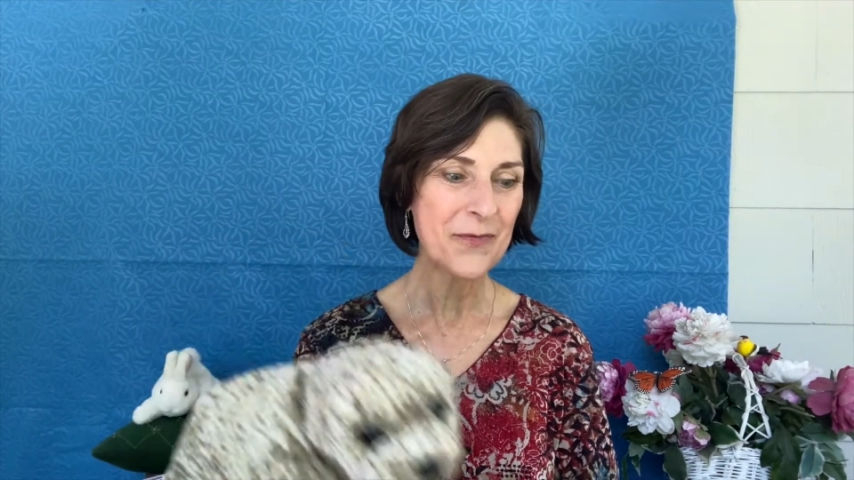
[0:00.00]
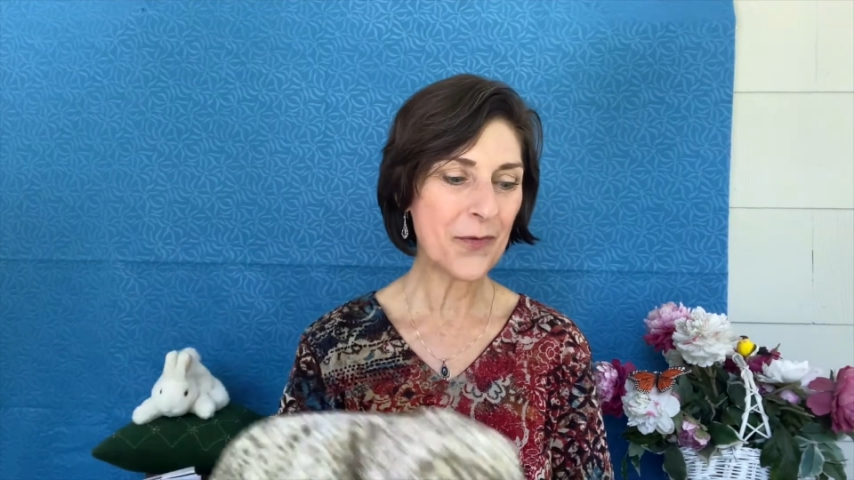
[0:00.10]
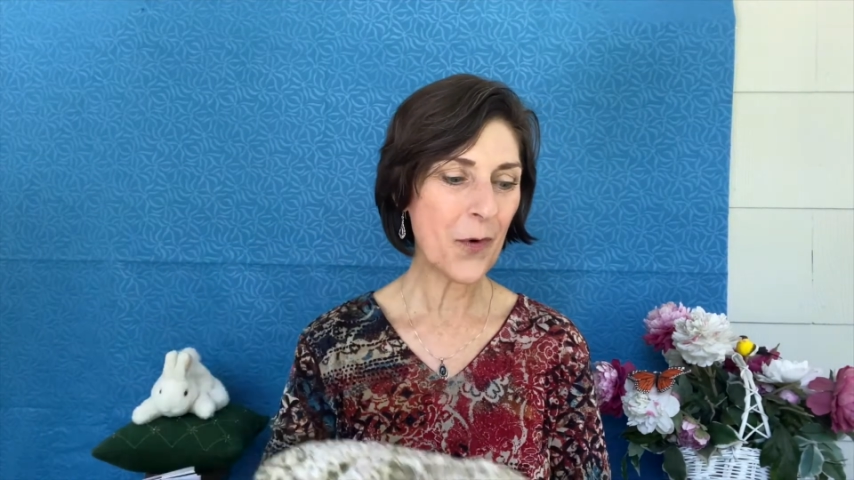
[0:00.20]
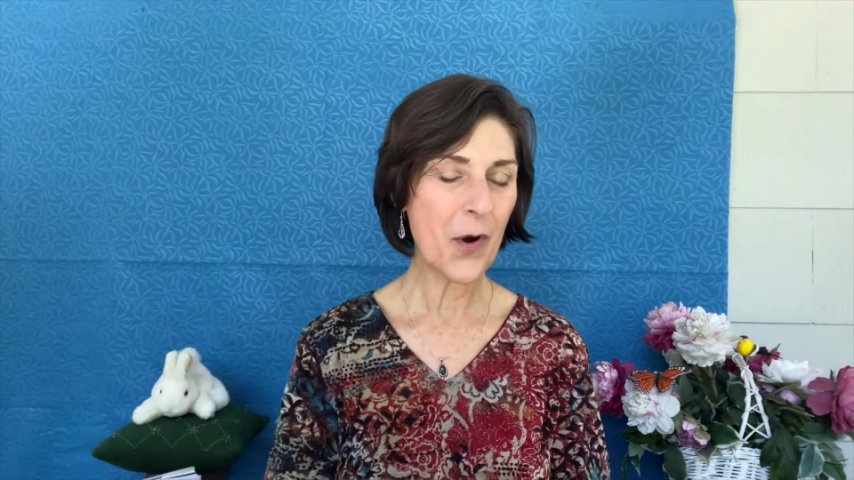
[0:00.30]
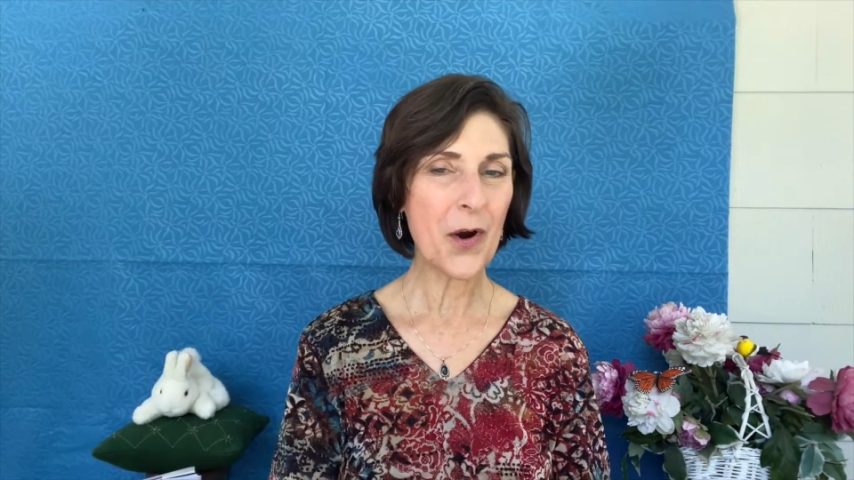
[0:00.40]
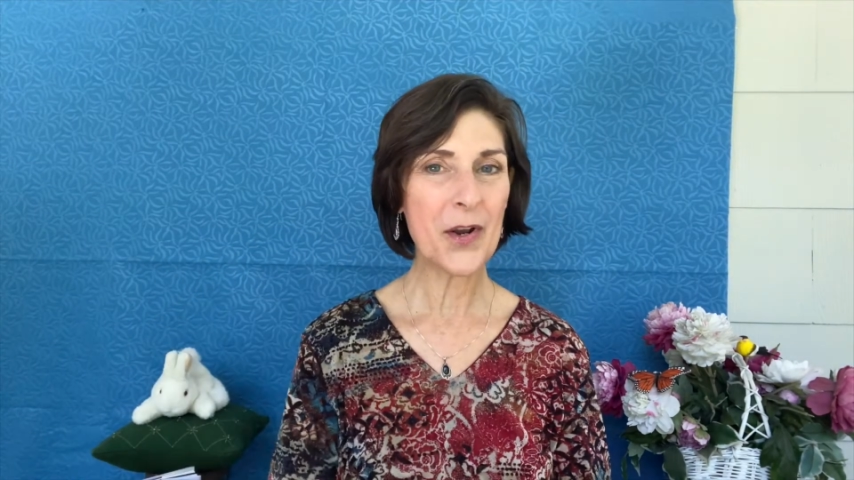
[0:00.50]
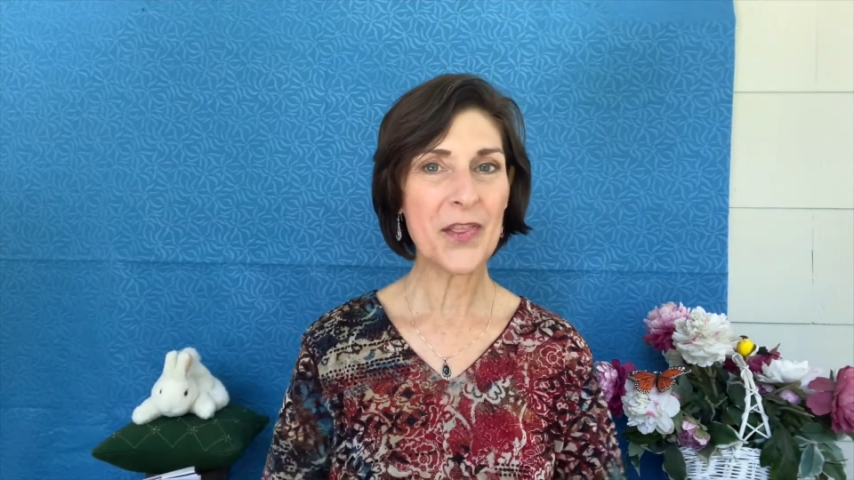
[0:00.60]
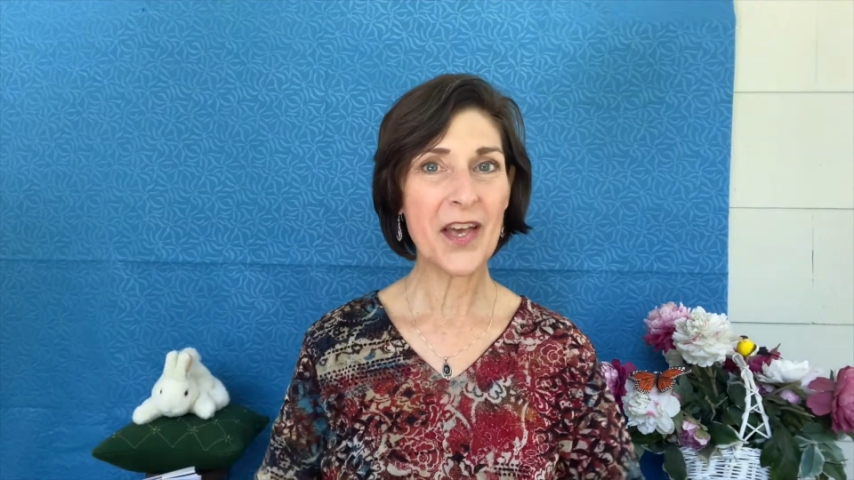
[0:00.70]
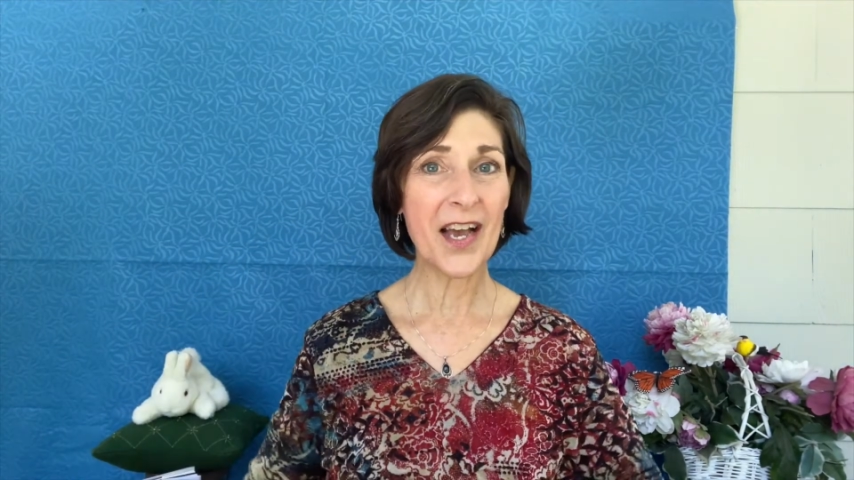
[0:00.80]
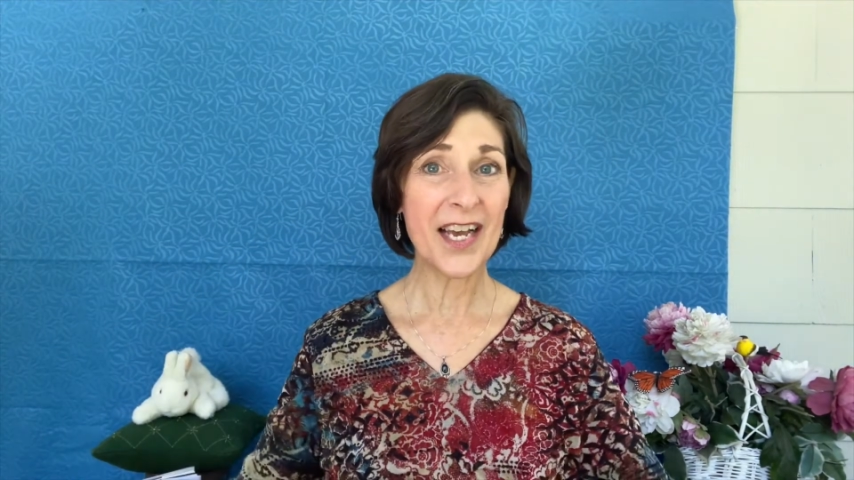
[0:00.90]
for
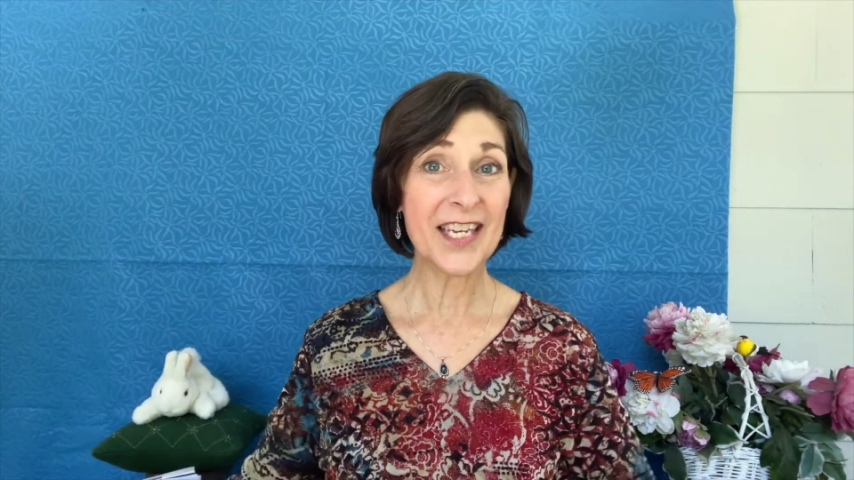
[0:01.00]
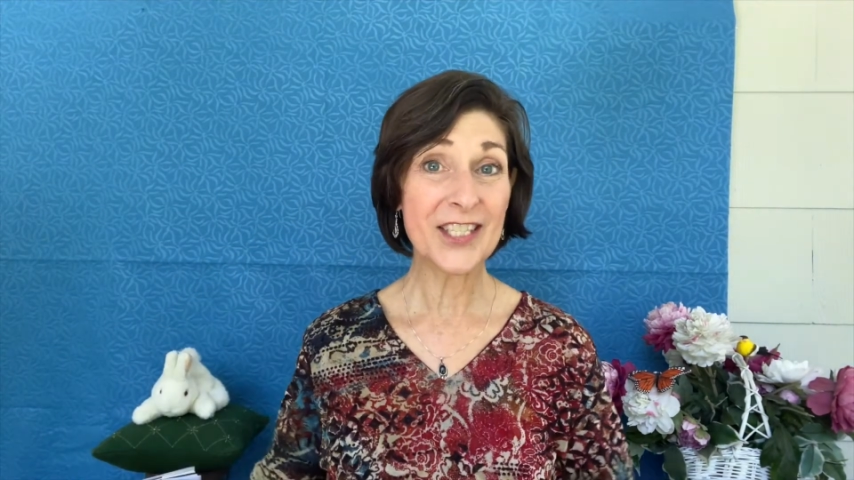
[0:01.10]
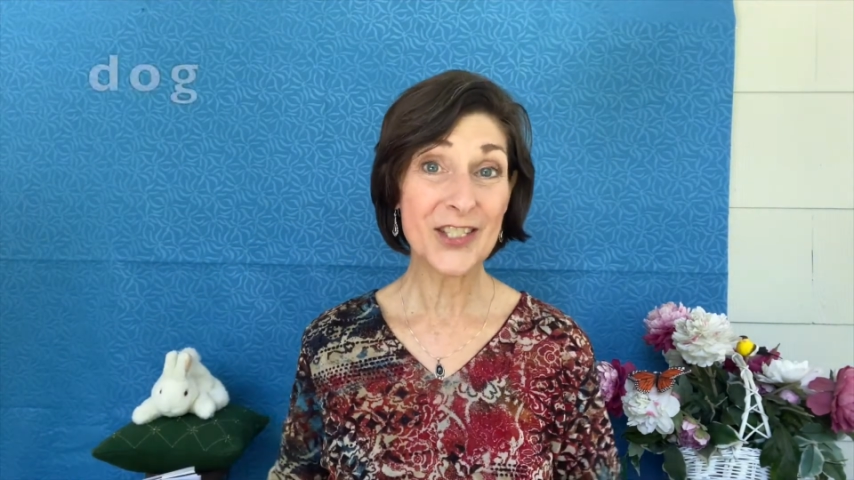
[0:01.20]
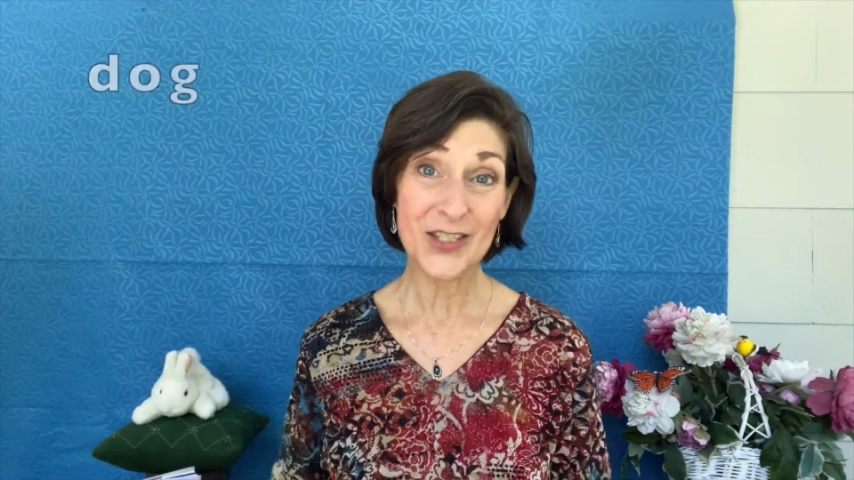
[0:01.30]
the